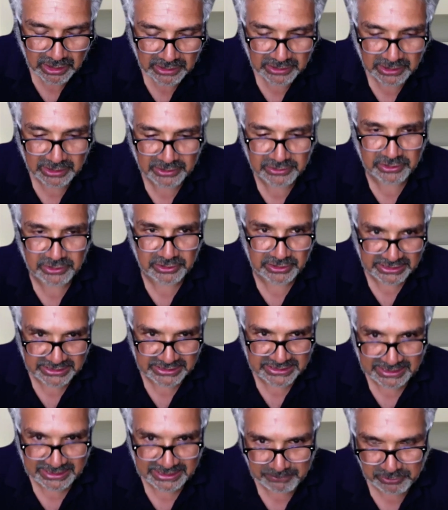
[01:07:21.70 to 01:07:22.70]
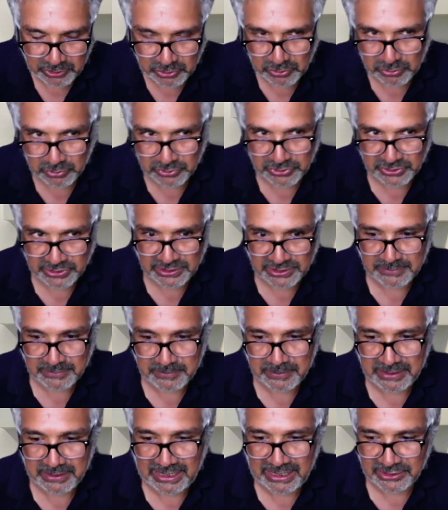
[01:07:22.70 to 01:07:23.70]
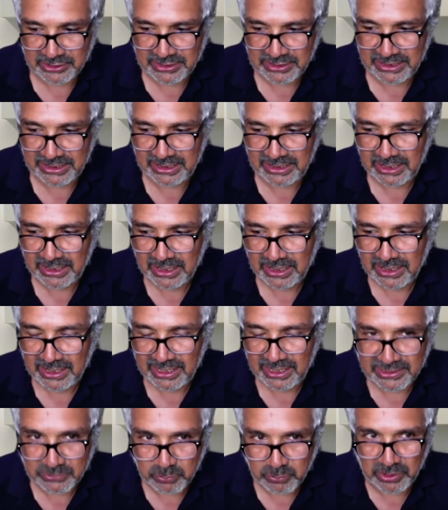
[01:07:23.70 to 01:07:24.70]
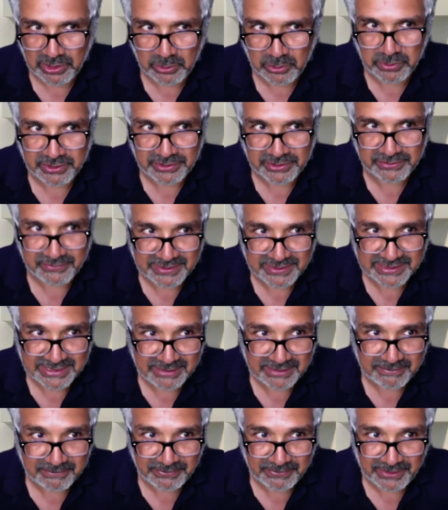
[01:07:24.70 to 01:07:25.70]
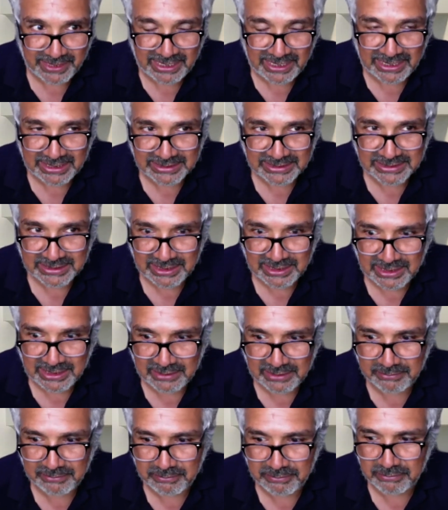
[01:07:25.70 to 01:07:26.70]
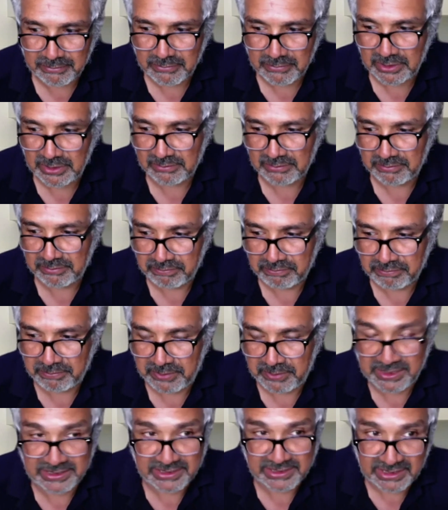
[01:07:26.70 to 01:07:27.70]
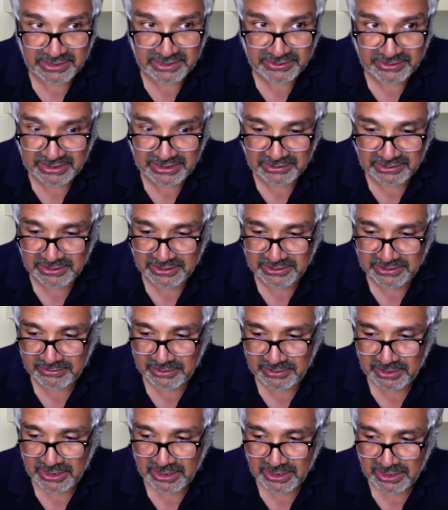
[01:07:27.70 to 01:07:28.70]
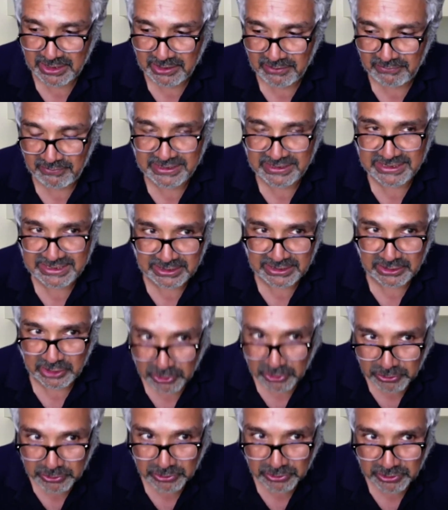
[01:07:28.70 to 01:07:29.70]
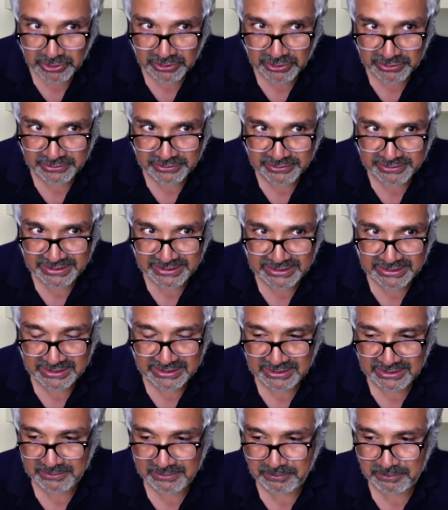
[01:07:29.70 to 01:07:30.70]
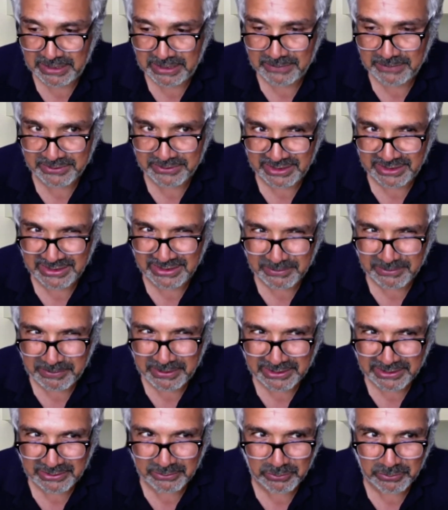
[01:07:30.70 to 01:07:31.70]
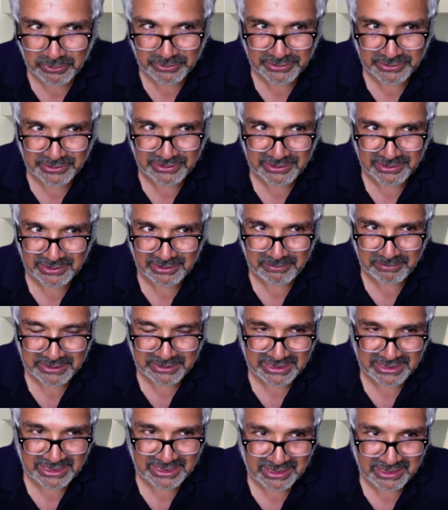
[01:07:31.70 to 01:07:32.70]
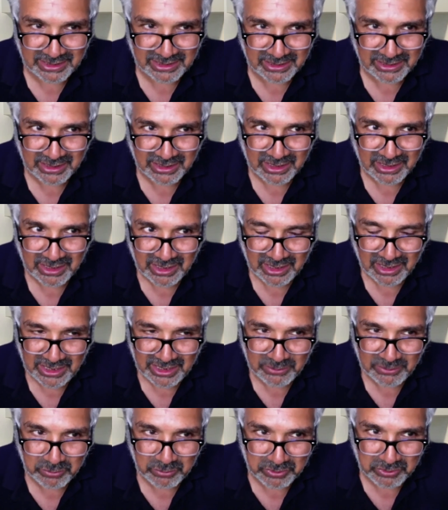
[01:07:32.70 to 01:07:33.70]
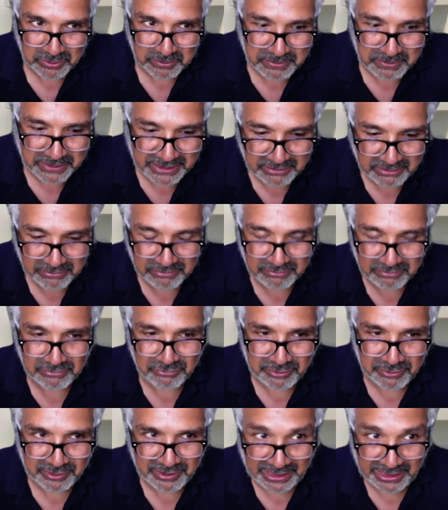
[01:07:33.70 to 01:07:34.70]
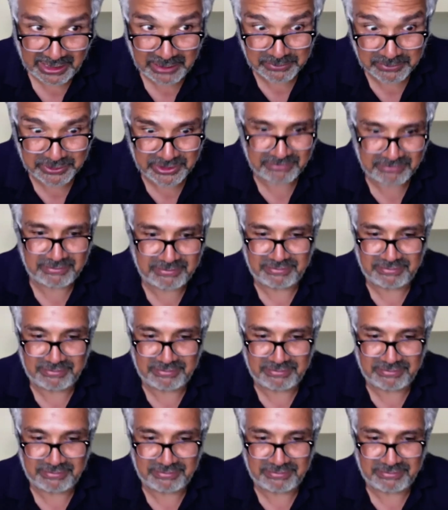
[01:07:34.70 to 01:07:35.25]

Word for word: you need to take precautions, but actually it's well worth a visit. And and and. Personally, I think just visiting local garden centres, perhaps the independent ones in particular, would, would be would help to